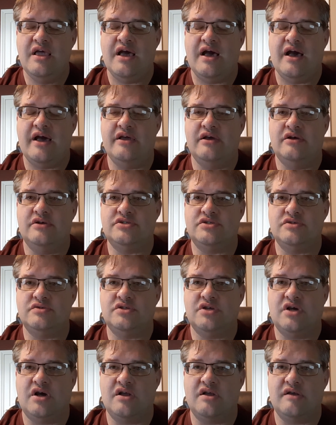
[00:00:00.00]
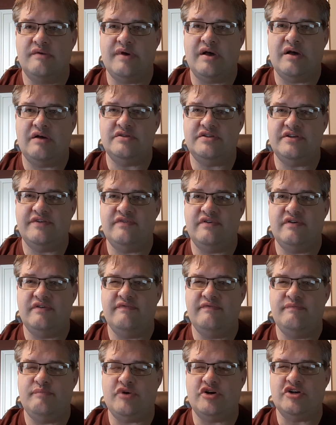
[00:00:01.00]
I also talk about different
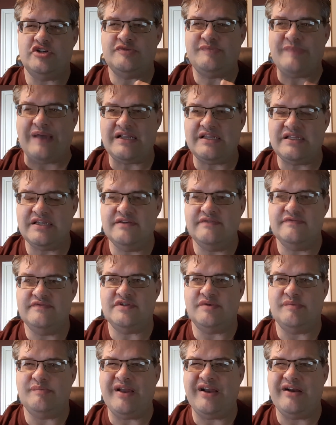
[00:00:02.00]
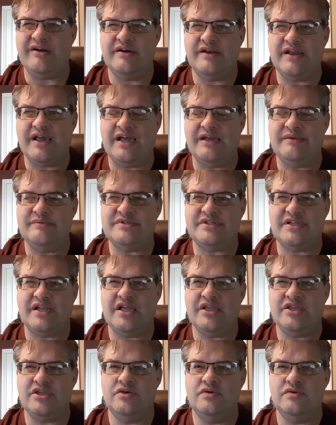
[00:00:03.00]
perspectives and paradigms that I
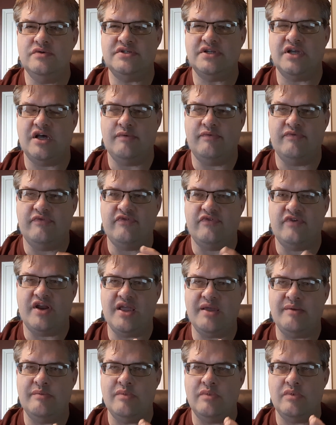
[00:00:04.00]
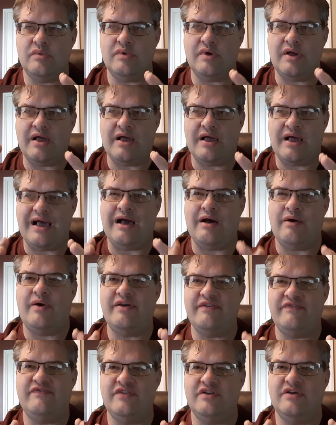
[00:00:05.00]
use to help frame how I
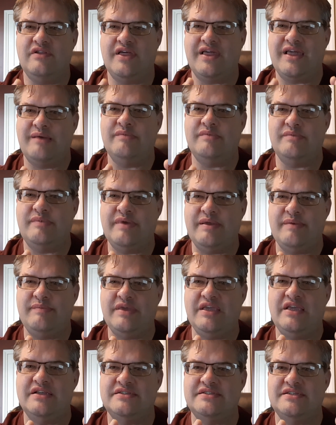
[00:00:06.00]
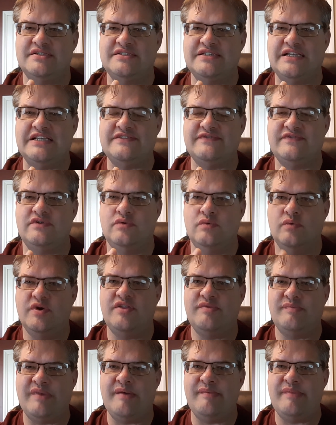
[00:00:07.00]
feel like I'm being successful
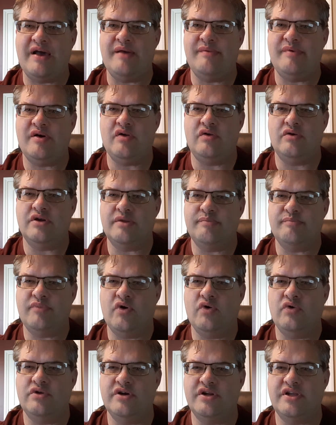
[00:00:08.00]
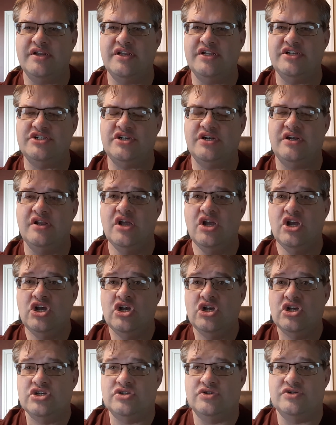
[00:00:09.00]
with my bipolar condition.
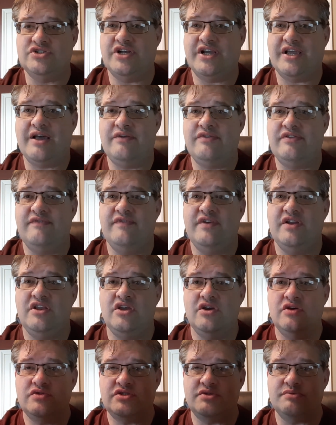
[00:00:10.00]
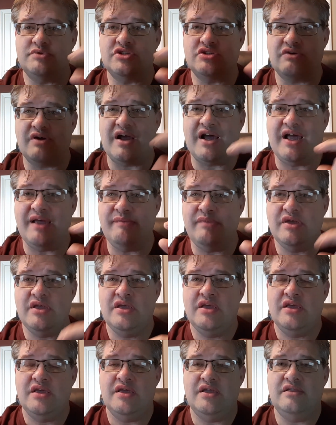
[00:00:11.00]
So check out the video, subscribe
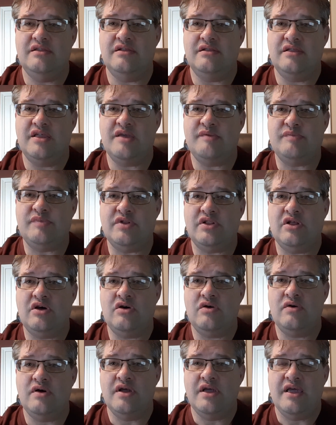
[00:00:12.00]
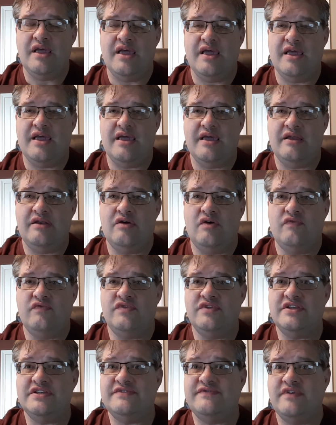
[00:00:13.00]
in the link below, and
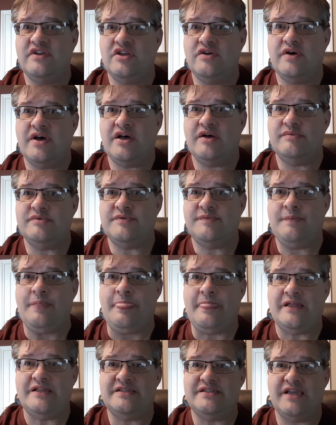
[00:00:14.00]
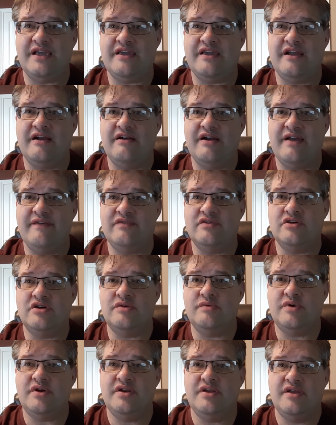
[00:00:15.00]
hopefully this video helped. Take care, have a good
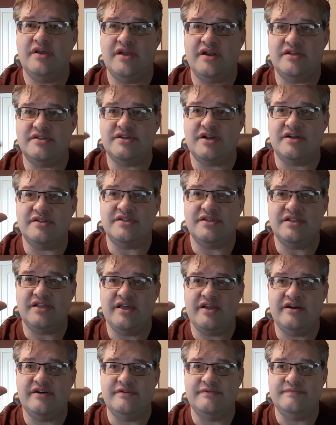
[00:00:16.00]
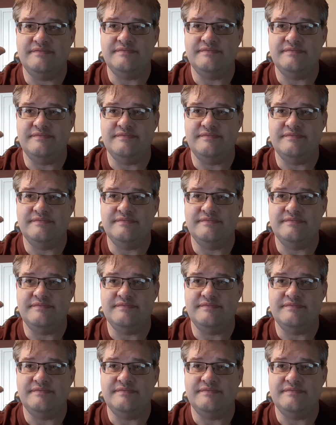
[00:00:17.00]
one, and I'll talk to you later.